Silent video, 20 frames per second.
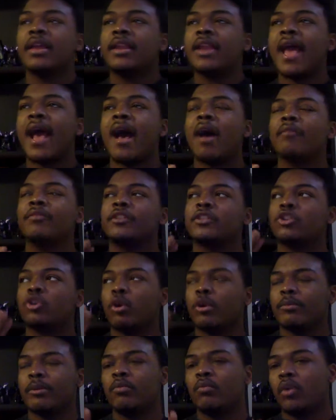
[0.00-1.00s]
Now, the
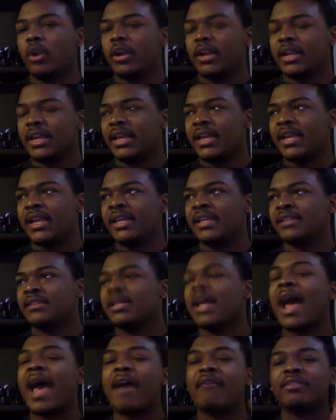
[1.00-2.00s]
tournament work is,
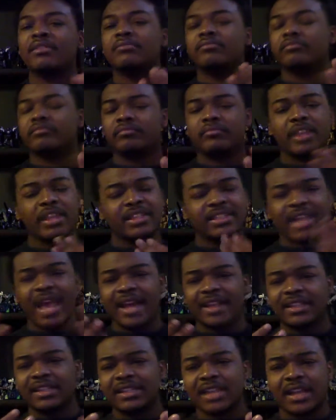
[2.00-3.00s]
I haven't
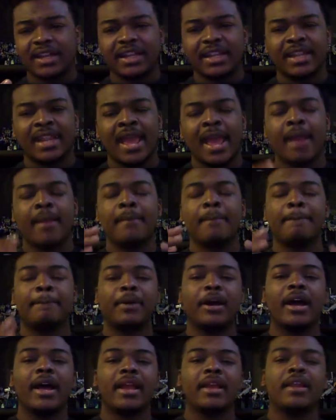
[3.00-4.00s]
exactly done it yet,
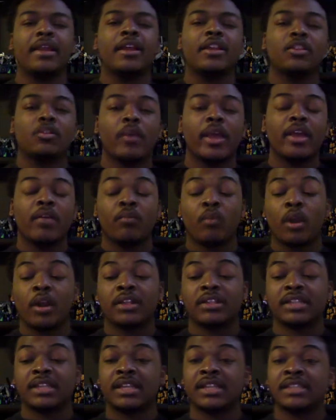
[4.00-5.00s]
but the way it
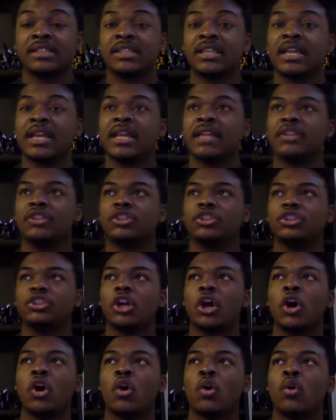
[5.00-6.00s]
works is, it
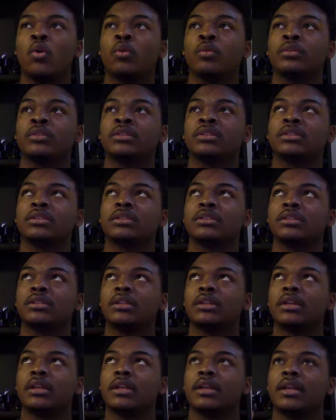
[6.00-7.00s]
shows,
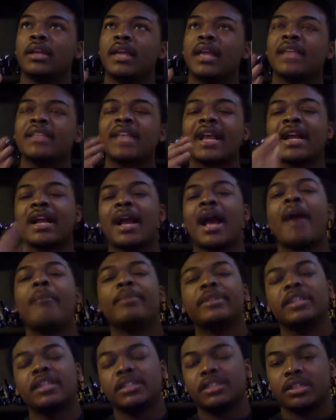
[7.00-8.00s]
it's like a
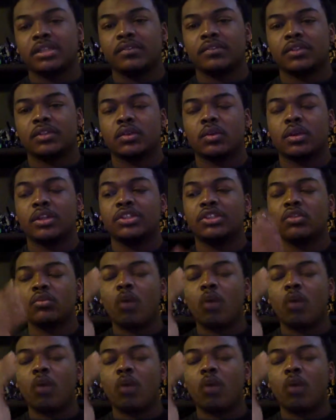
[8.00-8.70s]
competition of sorts.